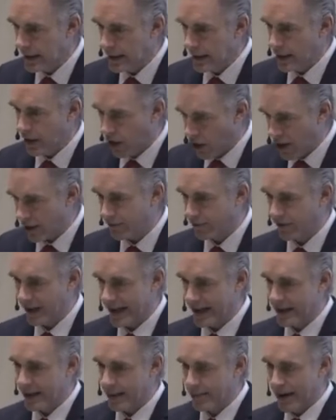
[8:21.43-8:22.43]

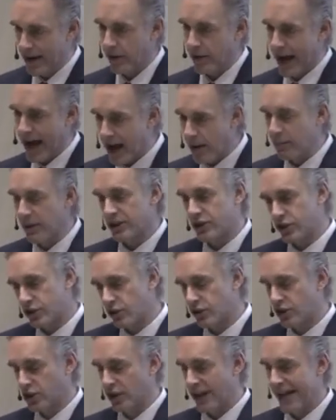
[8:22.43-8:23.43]
conflict about how much
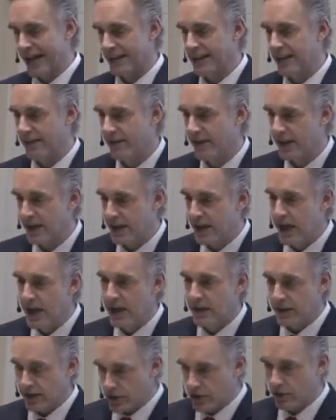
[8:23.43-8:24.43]
social activity
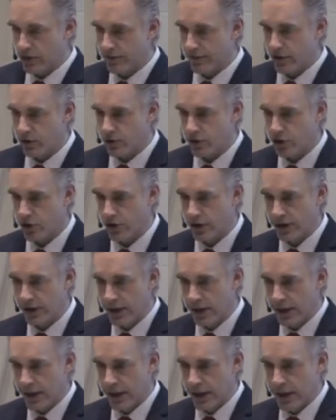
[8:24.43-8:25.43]
the two of you should
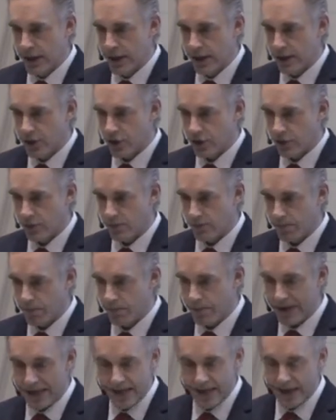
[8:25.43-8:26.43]
should
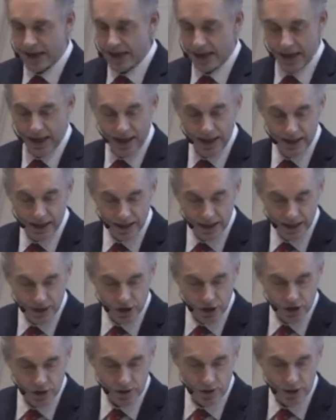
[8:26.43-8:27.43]
be uh,
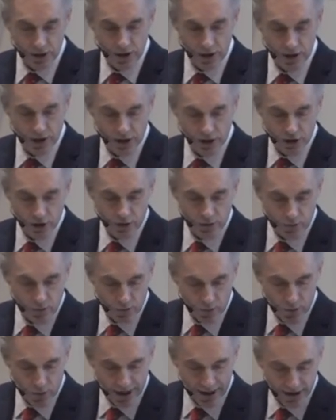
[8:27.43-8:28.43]
should should
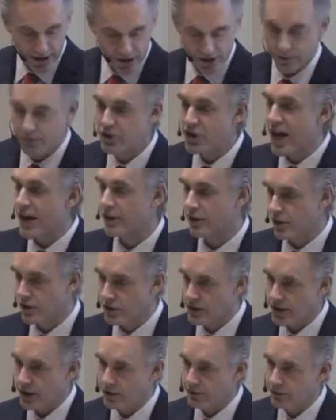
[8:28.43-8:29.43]
what subject
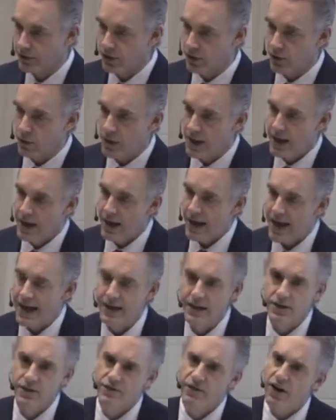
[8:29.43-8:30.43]
yourself to.
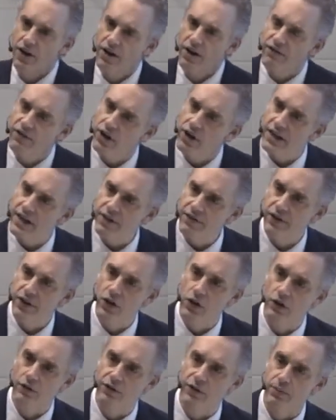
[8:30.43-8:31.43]
And it's very, very
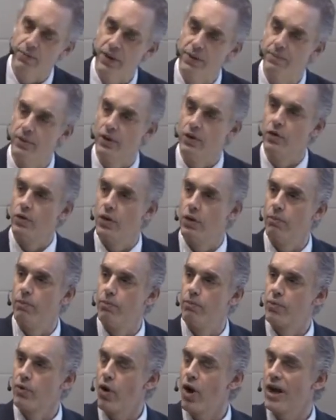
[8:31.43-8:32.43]
difficult for people who
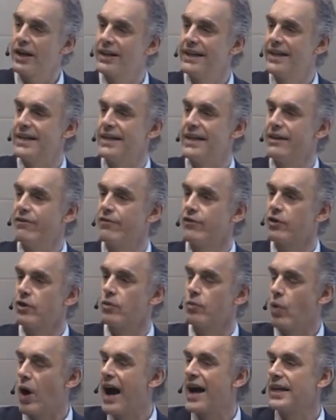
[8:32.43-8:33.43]
broadly differ,
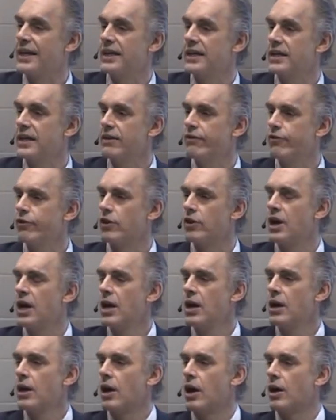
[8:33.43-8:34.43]
widely differ
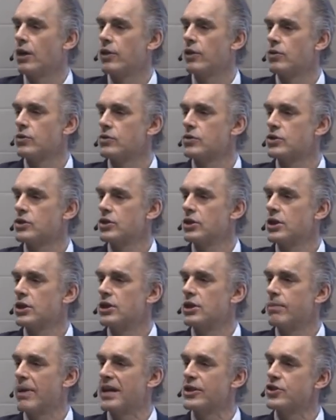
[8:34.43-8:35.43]
on those
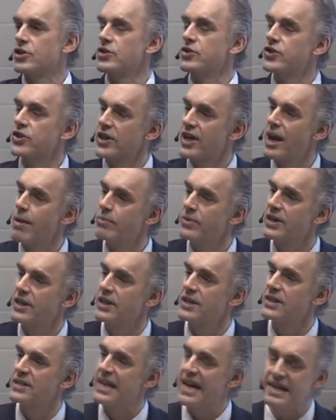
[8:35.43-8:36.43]
dimensions to come to
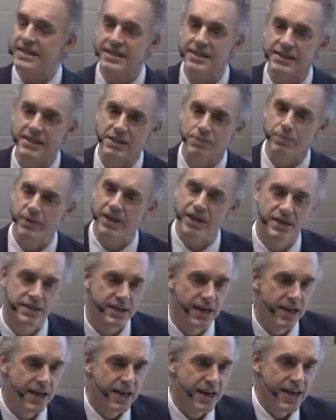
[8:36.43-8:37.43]
consensus, because
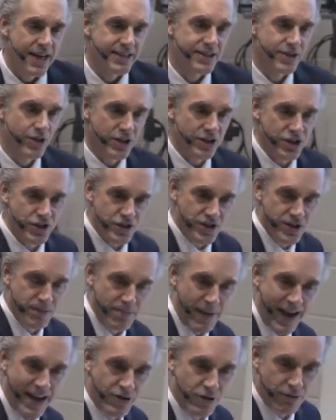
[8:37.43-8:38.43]
it's not just a
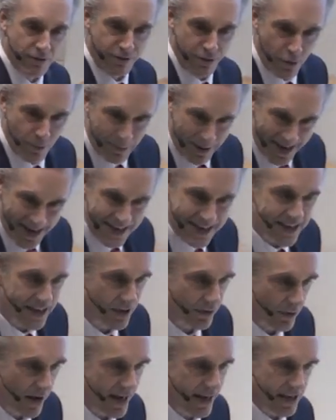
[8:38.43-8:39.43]
matter of
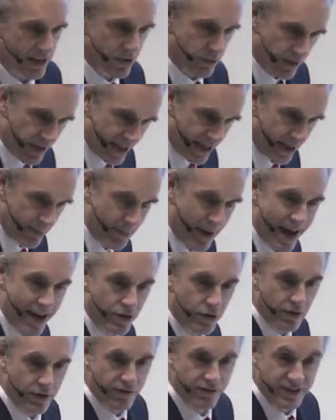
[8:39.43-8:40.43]
opinion, right? It's really a
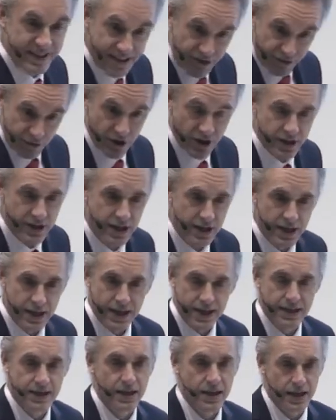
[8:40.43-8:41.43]
matter of different,
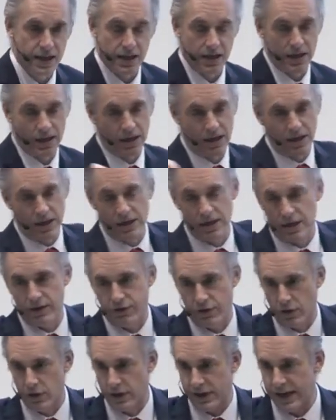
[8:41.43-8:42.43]
if
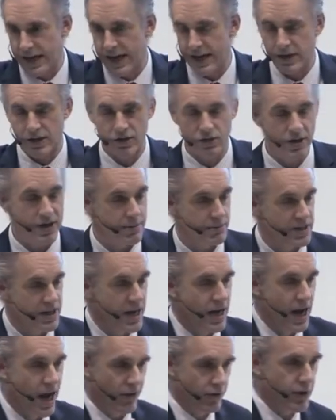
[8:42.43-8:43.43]
you're looking at extremes,
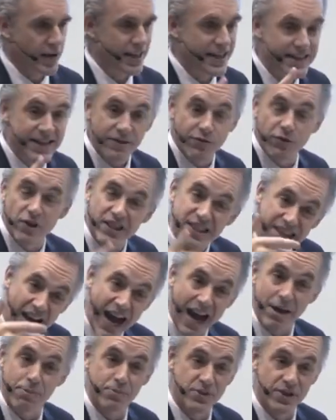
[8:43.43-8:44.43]
of really different
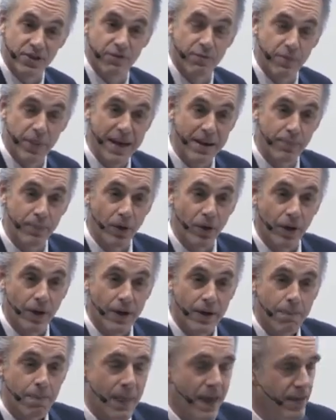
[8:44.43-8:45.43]
types of people.
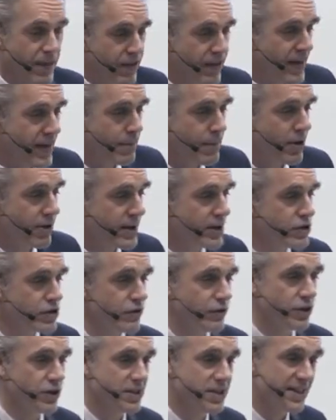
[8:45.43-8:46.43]
And the thing about
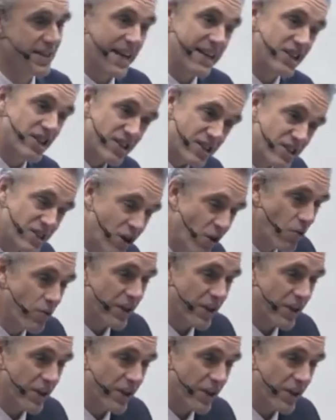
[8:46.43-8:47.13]
introverts is they just don't